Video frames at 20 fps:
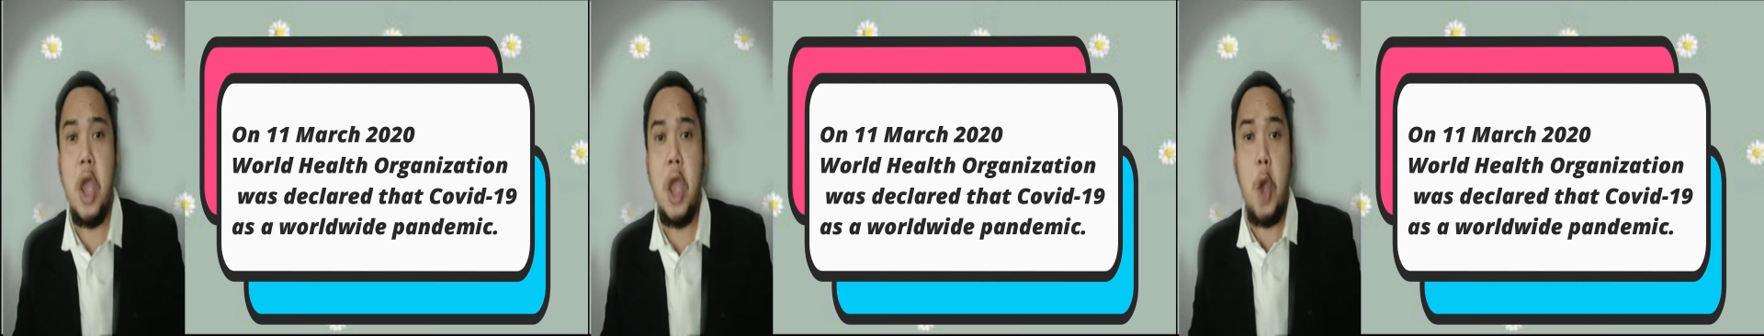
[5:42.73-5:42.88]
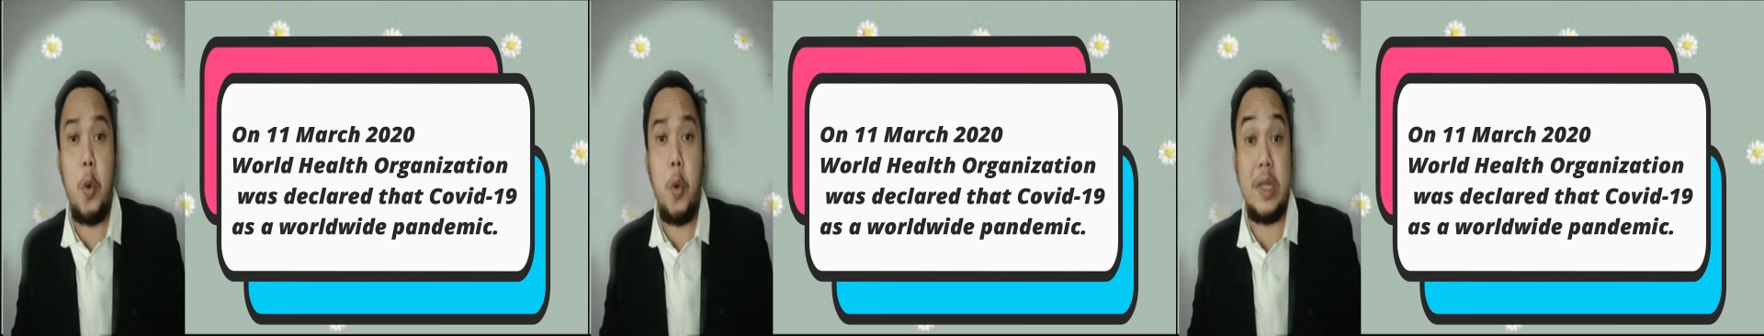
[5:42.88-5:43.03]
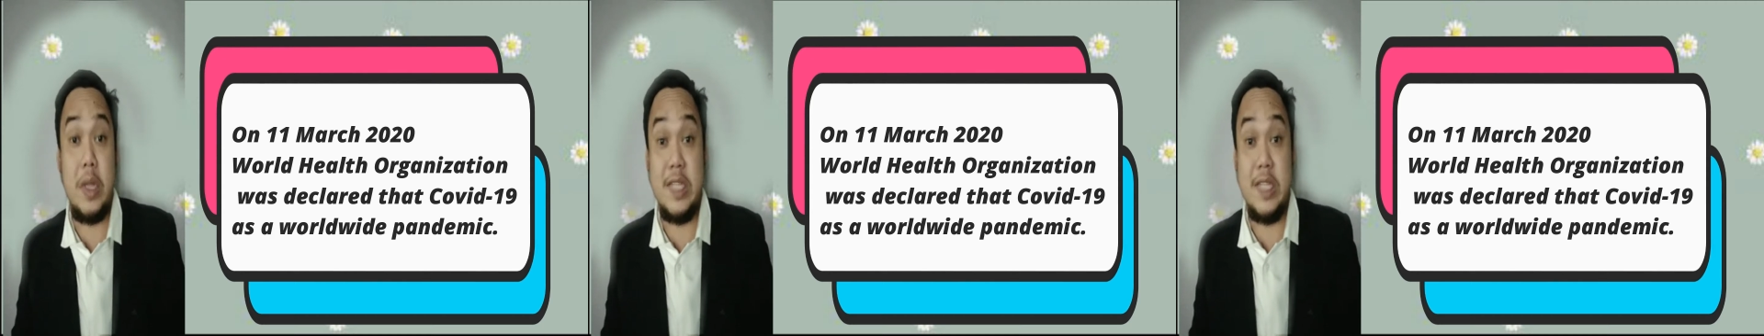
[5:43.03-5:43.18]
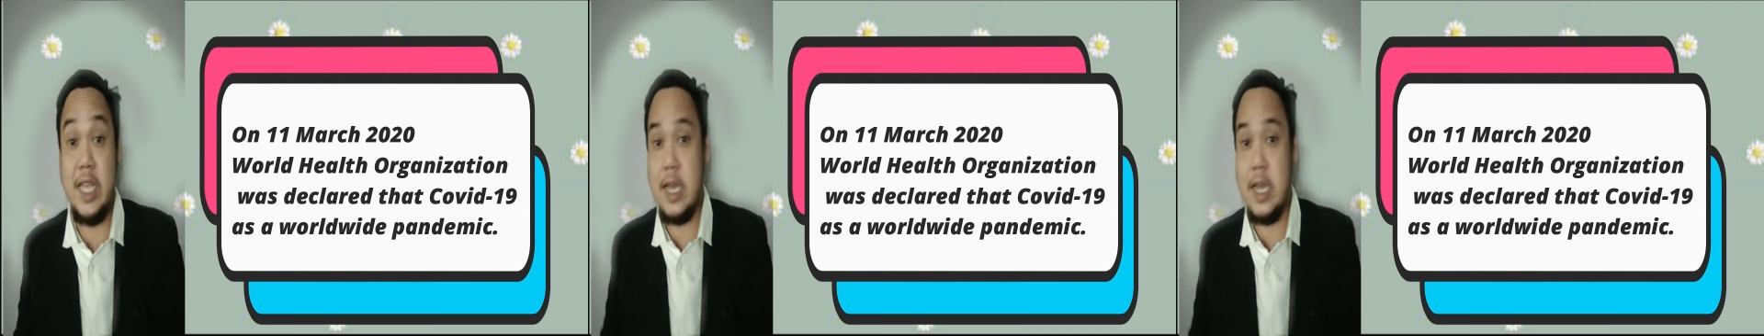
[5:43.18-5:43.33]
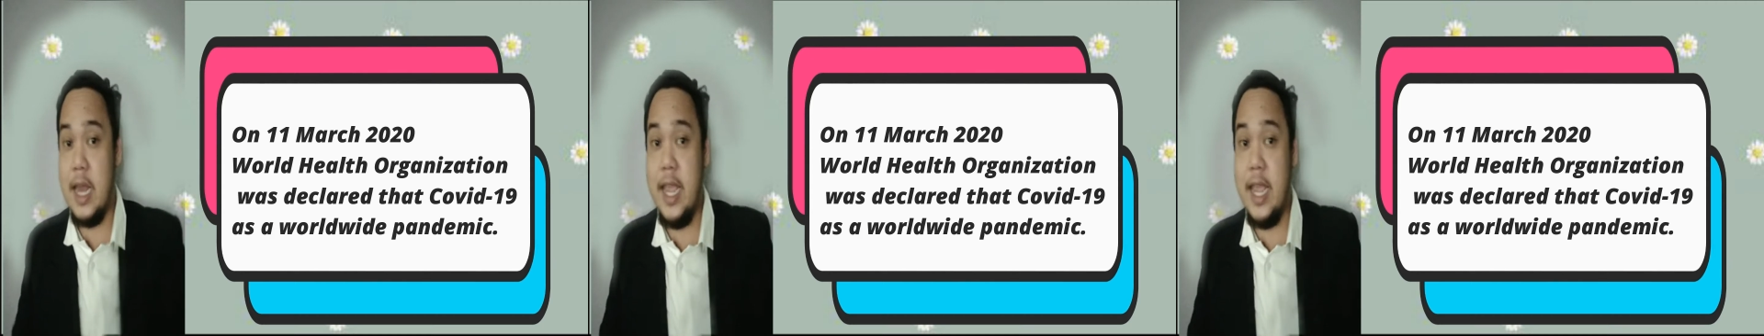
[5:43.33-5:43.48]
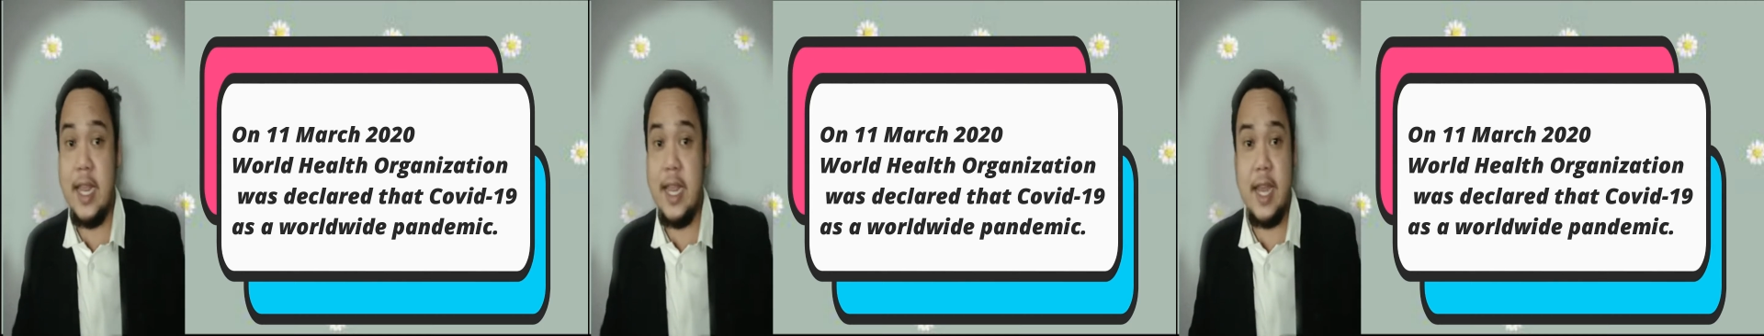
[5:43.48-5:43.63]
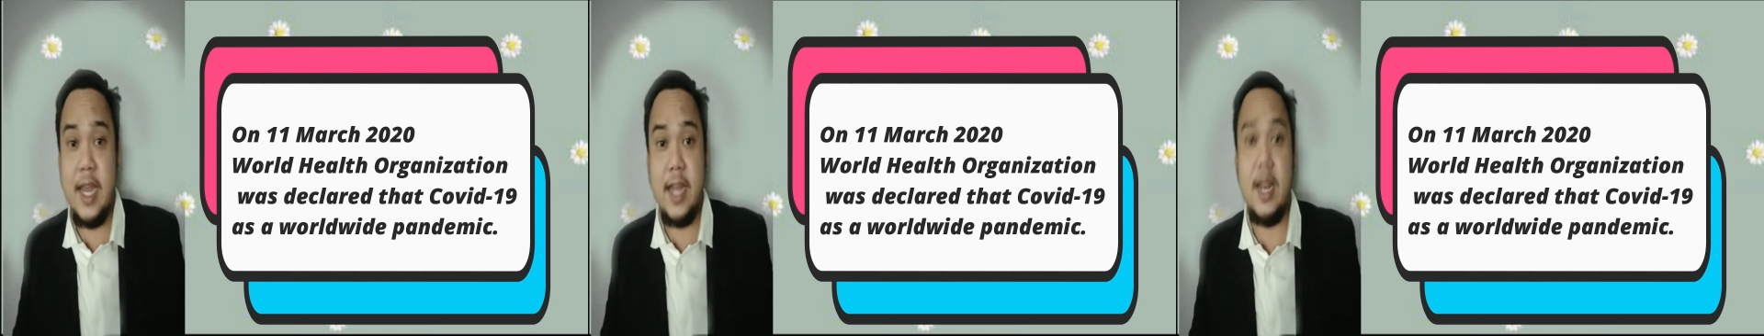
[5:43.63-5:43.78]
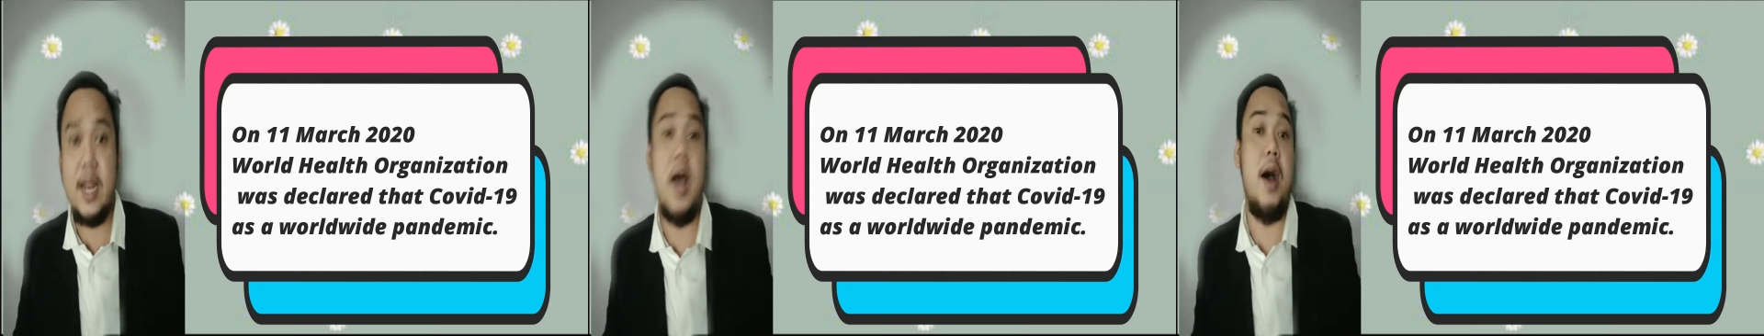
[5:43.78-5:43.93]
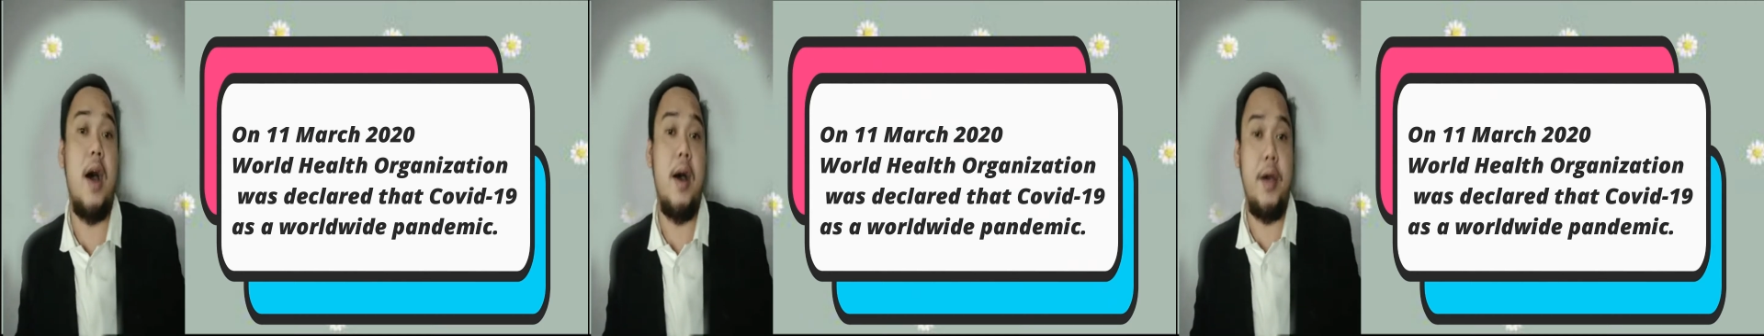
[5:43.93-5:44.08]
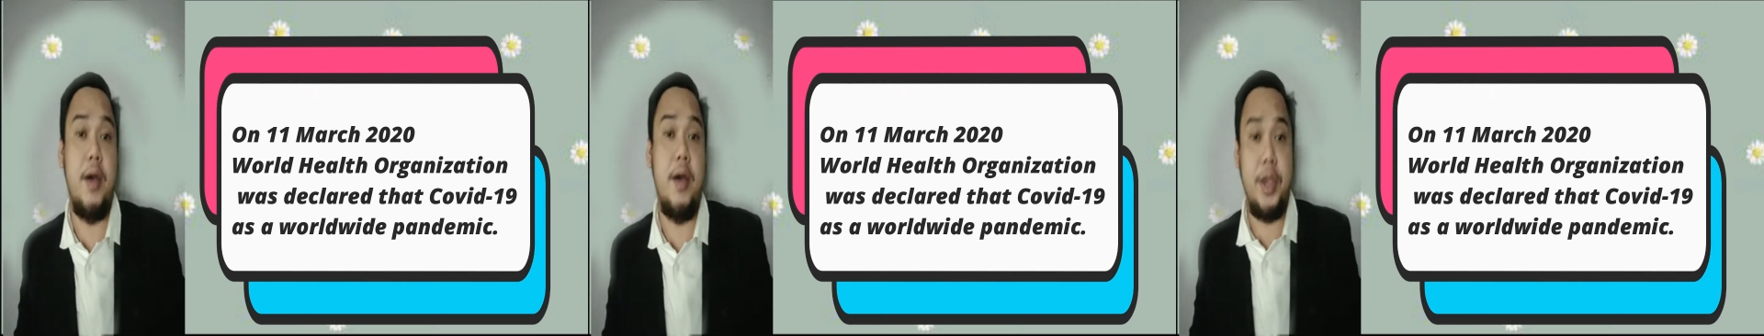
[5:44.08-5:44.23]
was declared that
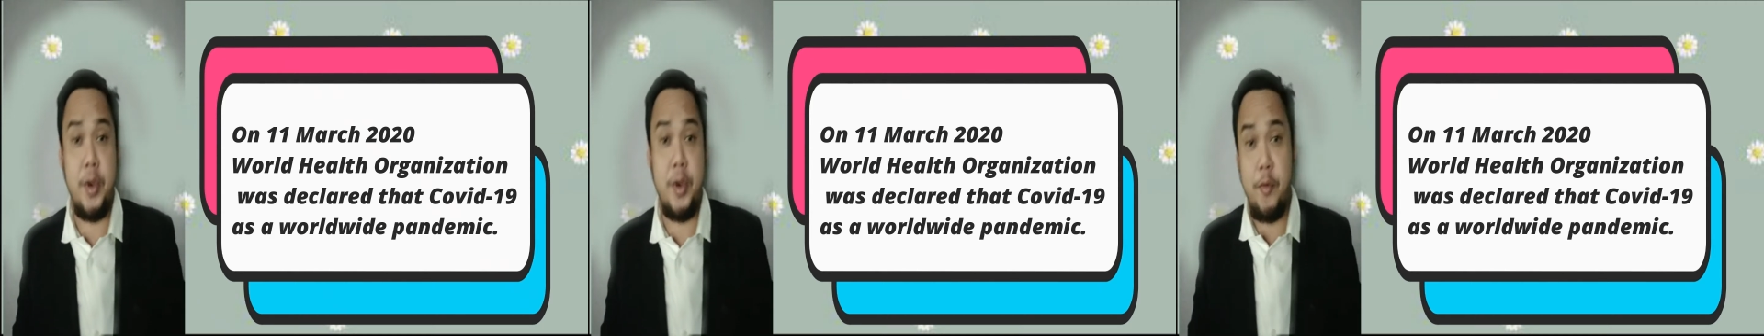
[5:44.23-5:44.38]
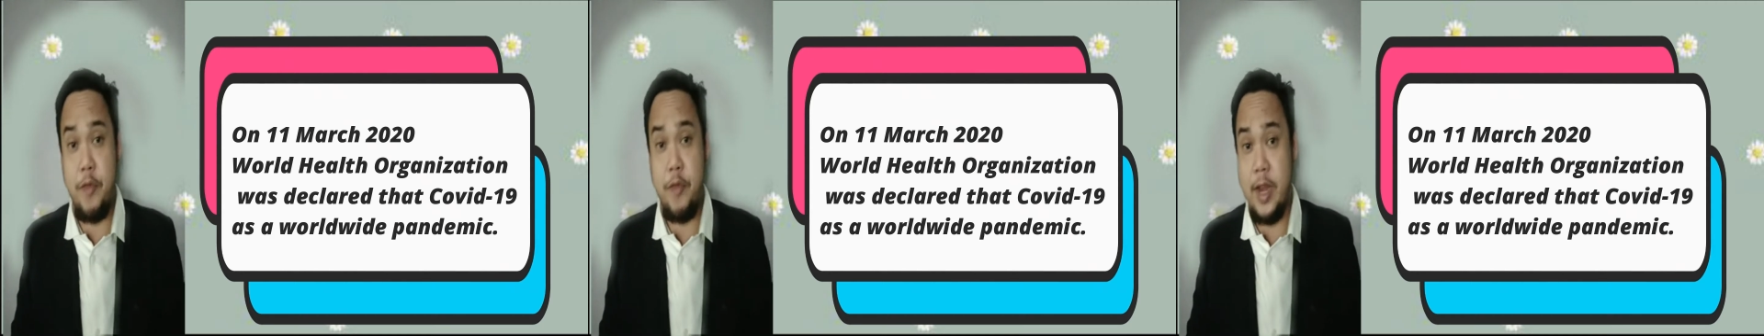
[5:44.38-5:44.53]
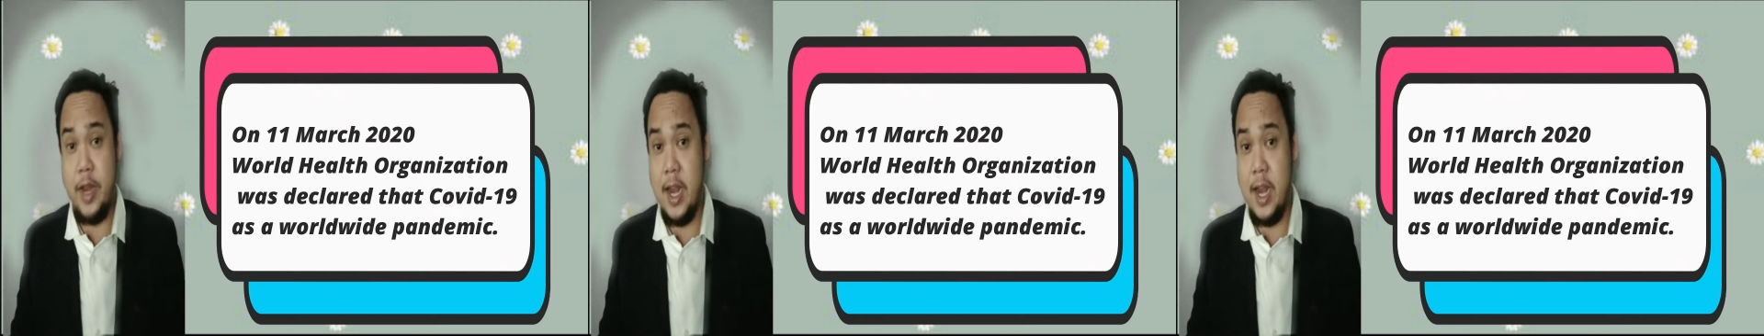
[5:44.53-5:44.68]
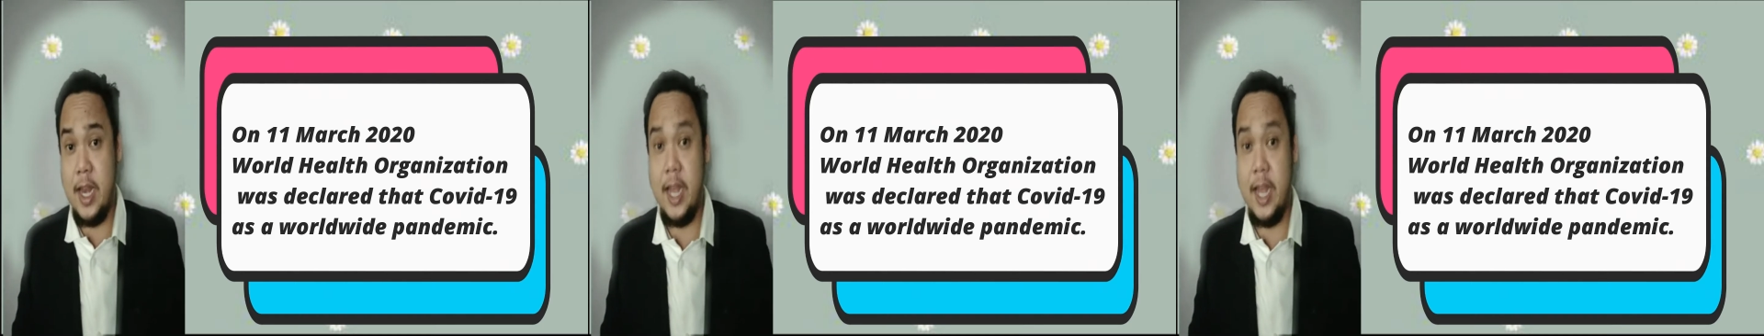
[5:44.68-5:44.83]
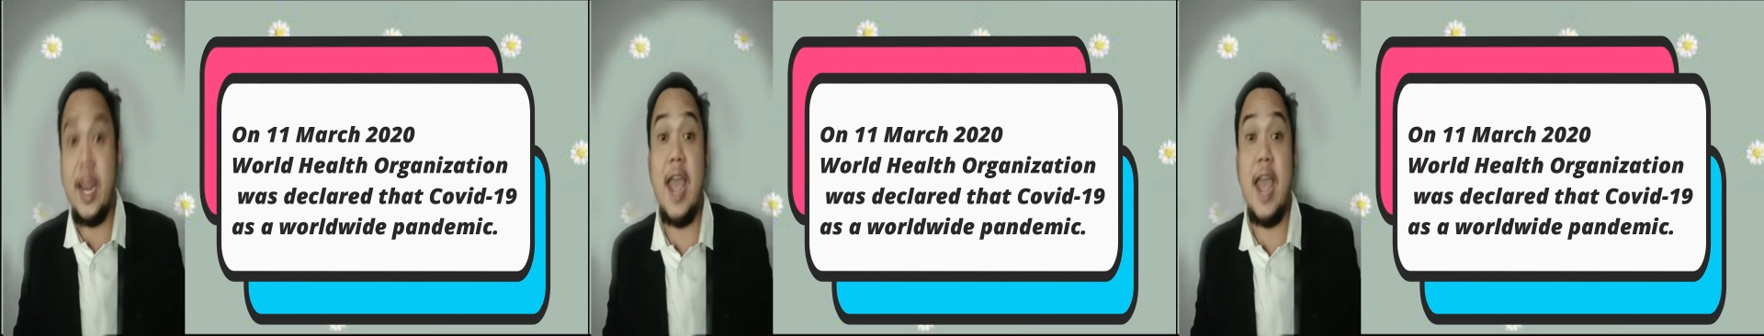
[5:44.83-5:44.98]
COVID-19